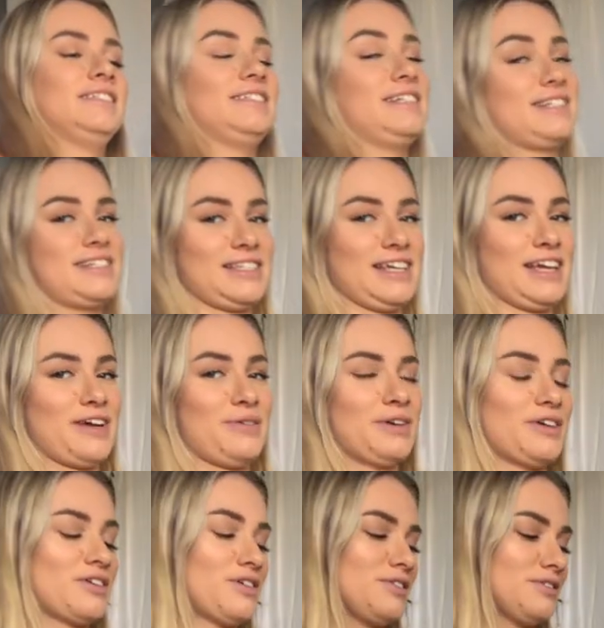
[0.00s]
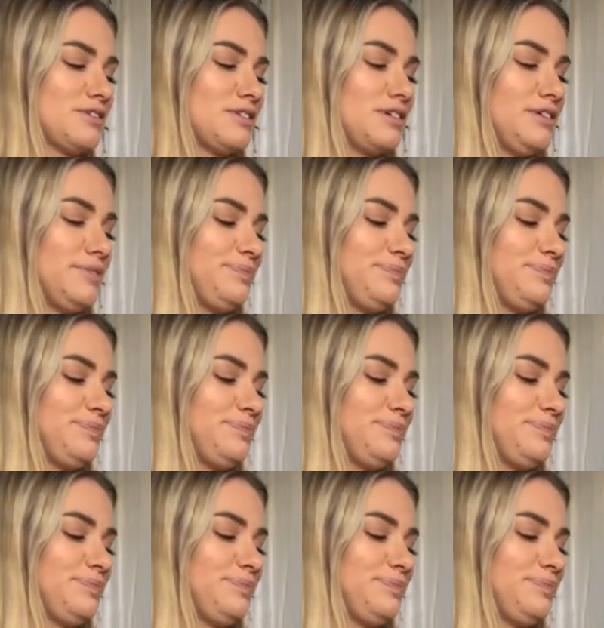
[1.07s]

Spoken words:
Let's see how it goes.